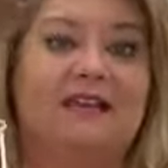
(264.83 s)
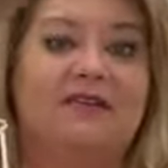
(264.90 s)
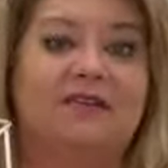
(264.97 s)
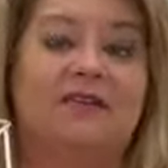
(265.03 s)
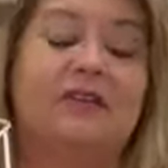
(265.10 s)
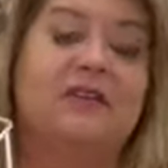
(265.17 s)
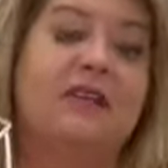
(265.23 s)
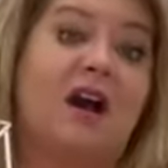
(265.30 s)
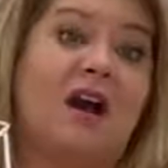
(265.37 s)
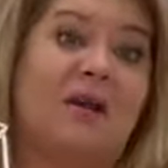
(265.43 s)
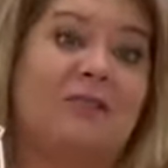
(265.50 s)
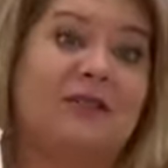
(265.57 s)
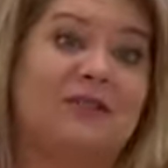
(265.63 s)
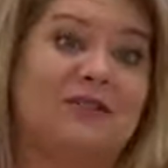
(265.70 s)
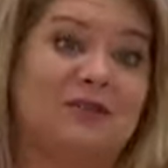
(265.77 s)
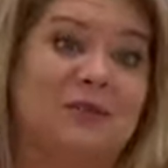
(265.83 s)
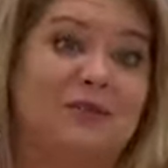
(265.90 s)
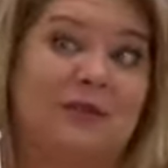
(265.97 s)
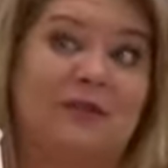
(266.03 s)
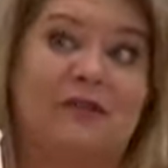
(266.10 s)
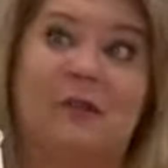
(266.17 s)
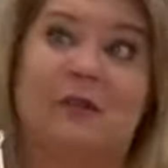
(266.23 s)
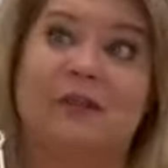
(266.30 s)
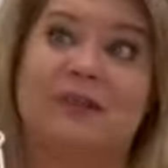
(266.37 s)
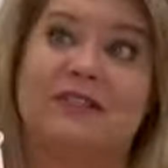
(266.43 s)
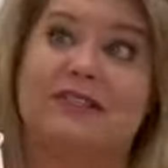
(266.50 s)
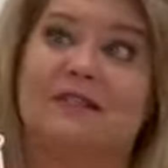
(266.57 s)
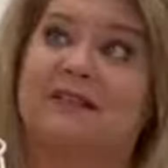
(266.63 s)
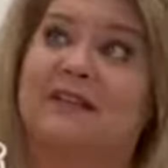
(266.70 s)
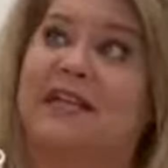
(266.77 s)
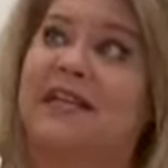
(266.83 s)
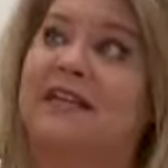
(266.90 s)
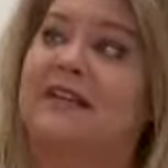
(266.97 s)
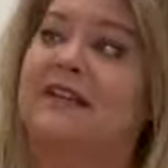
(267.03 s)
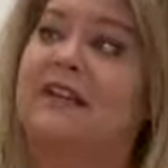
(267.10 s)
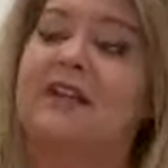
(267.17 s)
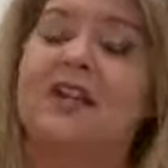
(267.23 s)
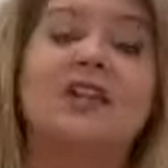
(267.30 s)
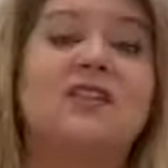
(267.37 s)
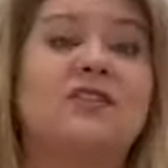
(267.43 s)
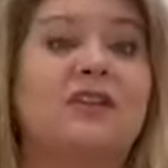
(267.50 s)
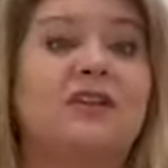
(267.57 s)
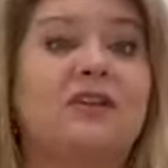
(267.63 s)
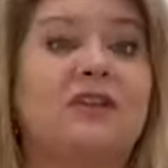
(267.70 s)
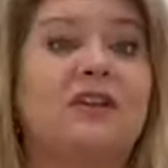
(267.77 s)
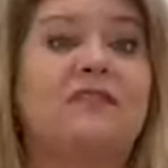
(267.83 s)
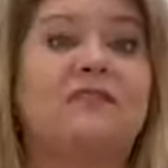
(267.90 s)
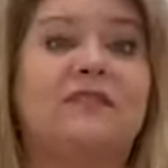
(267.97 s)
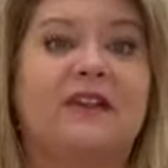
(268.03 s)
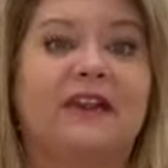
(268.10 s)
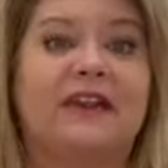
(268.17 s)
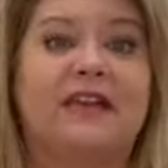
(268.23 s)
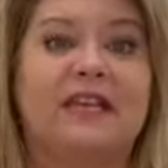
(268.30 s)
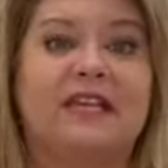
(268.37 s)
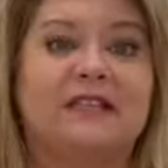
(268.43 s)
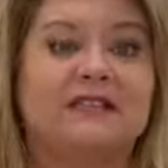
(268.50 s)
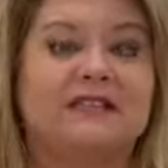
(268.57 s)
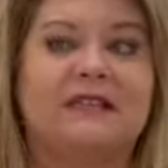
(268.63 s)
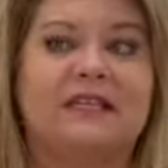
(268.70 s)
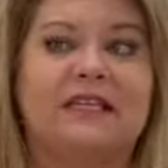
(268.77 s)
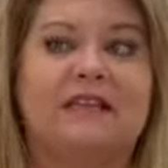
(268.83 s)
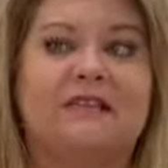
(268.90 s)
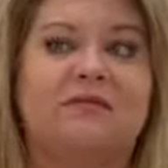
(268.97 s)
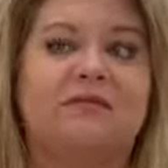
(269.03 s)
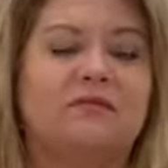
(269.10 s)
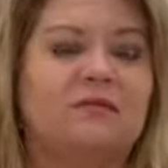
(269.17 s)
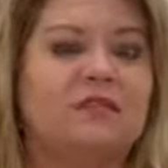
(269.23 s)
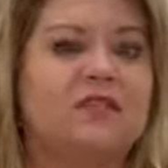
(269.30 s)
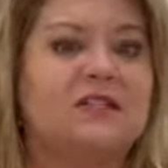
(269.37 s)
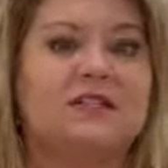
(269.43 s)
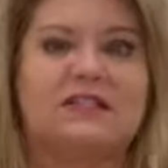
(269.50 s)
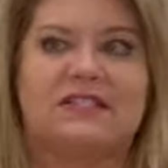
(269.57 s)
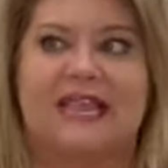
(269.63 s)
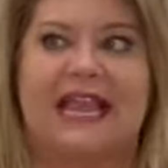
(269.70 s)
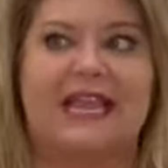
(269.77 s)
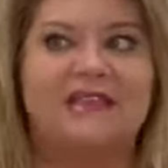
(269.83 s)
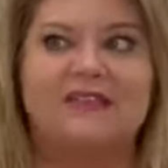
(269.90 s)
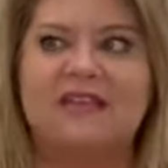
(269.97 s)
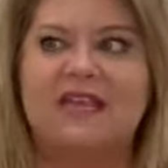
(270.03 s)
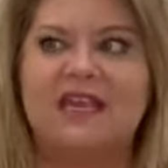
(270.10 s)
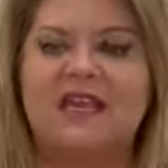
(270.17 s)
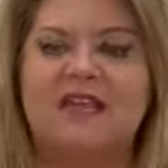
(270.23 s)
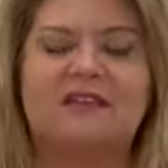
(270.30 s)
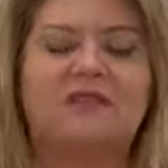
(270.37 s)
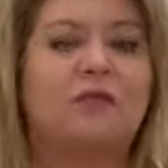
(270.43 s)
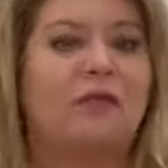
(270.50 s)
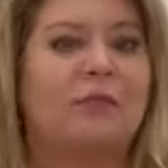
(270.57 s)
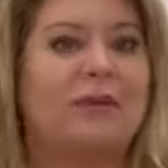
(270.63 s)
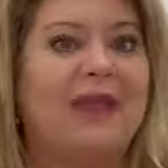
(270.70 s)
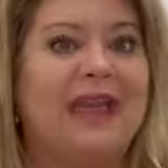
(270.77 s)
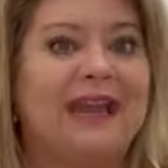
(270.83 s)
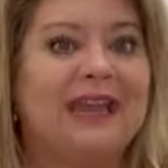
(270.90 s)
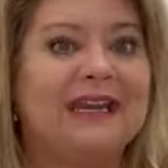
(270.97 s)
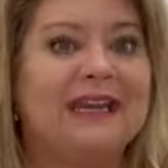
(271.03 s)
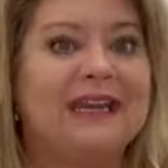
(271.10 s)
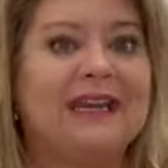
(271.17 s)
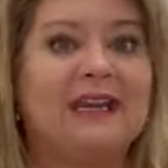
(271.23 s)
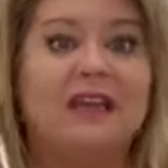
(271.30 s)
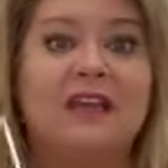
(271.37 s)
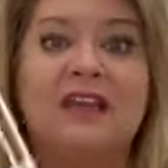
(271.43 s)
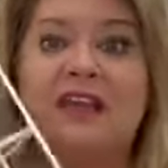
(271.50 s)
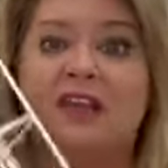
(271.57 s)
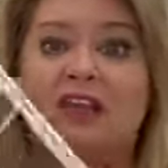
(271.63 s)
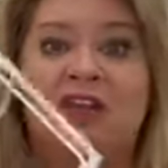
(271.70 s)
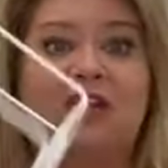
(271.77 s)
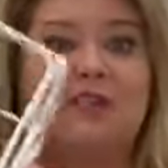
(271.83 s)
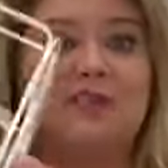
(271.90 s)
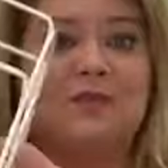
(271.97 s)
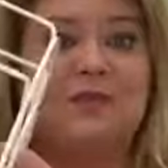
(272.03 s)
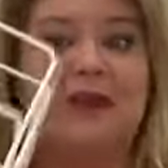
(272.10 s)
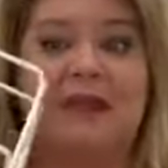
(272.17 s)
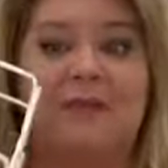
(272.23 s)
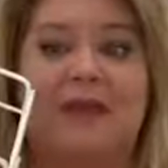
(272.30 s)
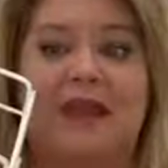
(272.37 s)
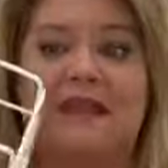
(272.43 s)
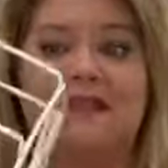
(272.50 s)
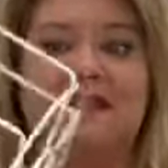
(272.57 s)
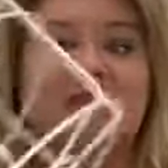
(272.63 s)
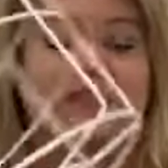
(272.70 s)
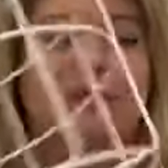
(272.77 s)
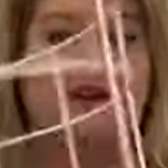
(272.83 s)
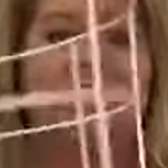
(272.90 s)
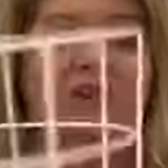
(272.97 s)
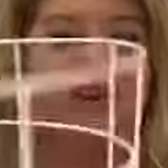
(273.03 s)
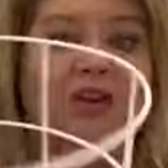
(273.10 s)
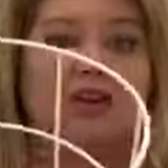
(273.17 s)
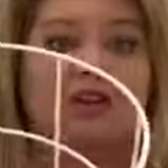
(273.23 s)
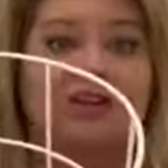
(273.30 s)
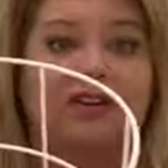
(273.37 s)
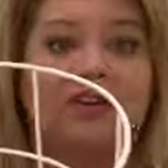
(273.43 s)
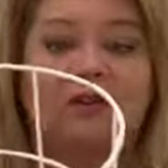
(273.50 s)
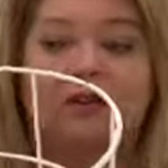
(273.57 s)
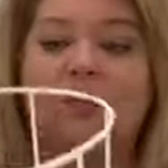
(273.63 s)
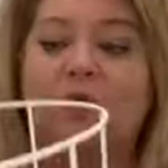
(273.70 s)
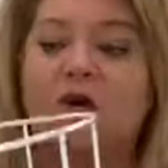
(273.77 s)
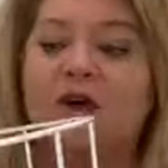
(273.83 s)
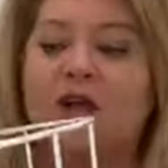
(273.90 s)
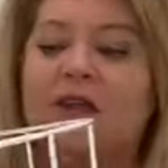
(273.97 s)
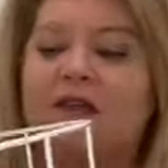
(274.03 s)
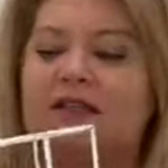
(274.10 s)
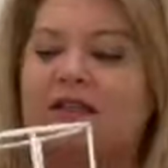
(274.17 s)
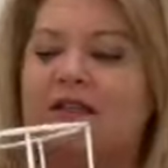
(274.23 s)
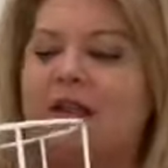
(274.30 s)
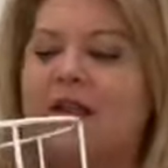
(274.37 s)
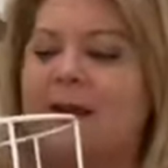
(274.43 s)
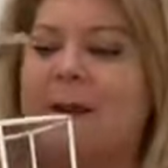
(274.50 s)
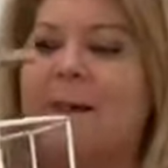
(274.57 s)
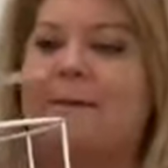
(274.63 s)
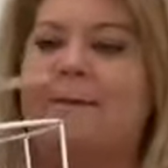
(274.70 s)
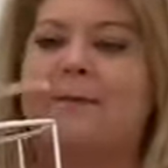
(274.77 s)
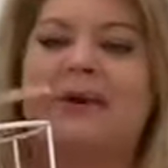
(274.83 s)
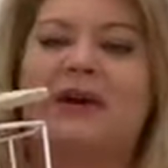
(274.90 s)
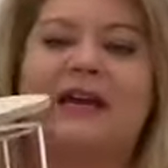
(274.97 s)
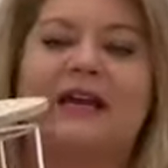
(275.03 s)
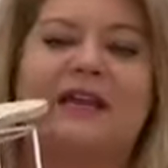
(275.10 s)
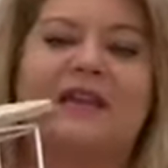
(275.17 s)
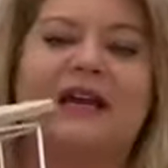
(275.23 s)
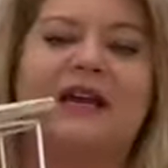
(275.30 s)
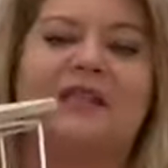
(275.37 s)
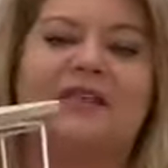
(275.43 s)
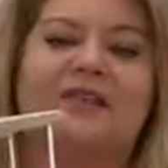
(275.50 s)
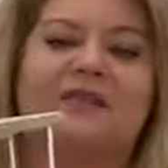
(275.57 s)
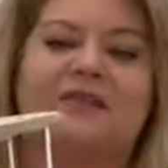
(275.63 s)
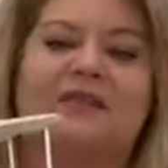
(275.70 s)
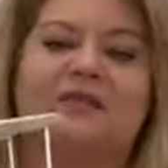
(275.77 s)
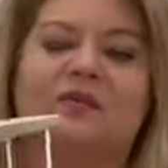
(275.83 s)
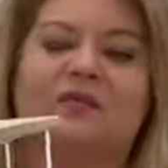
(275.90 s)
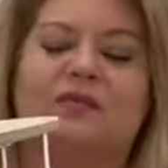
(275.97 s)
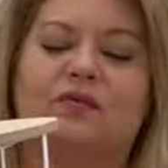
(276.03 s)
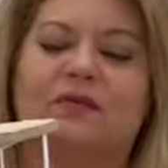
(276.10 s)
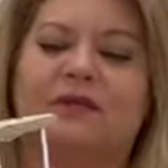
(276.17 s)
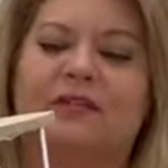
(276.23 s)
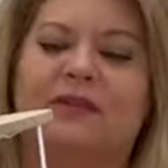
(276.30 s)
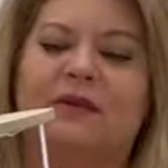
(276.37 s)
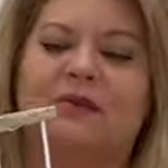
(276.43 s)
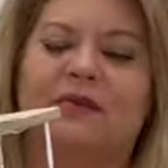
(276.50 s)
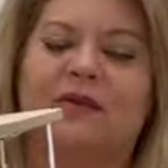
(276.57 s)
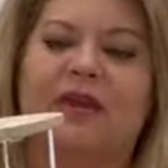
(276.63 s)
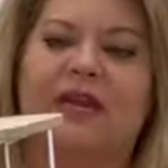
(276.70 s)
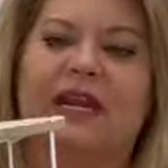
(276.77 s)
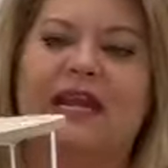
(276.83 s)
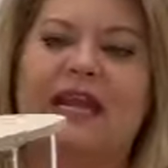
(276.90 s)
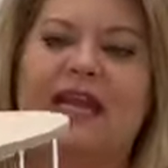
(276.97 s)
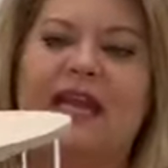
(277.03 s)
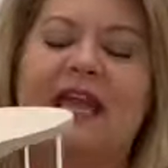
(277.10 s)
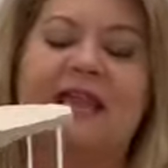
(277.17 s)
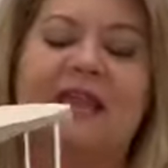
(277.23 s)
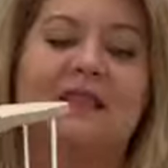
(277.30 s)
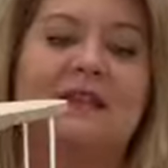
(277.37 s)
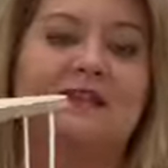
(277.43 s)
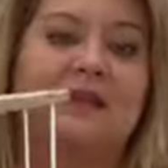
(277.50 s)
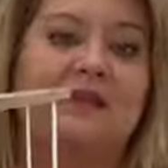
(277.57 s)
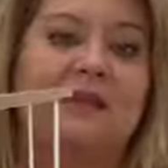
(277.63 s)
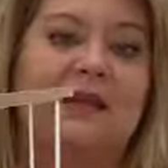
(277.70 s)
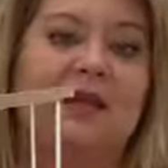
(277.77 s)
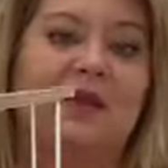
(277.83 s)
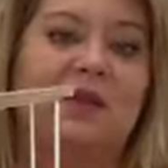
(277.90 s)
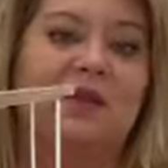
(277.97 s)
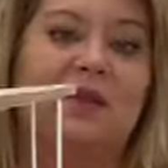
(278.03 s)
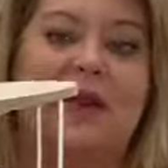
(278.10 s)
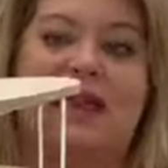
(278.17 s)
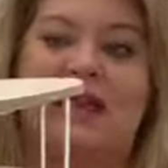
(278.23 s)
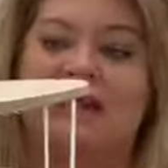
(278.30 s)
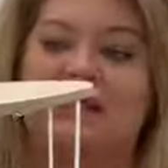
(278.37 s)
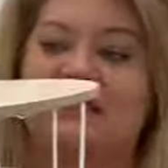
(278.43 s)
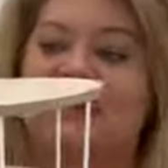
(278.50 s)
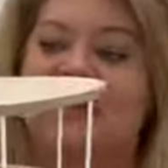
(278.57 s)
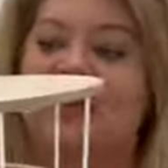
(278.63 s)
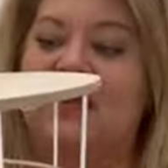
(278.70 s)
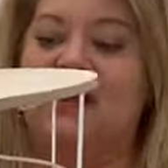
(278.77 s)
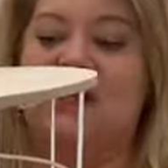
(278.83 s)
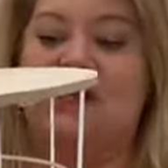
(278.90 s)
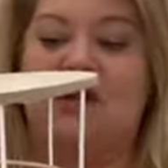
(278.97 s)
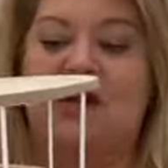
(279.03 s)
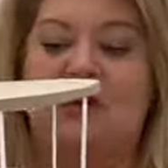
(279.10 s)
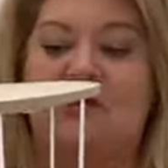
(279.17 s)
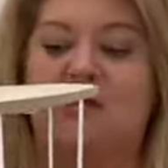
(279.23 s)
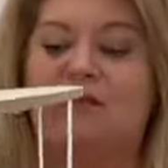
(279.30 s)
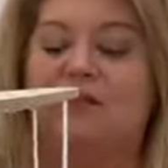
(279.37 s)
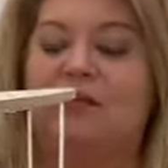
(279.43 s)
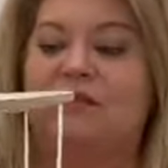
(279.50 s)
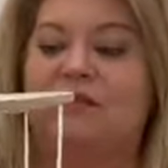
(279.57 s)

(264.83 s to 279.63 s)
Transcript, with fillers: or the top is removable. It's a lid. So you could very easily stain this or paint it. You could spray paint this whatever color you want, but I thought this was really pretty. This would be great, you know,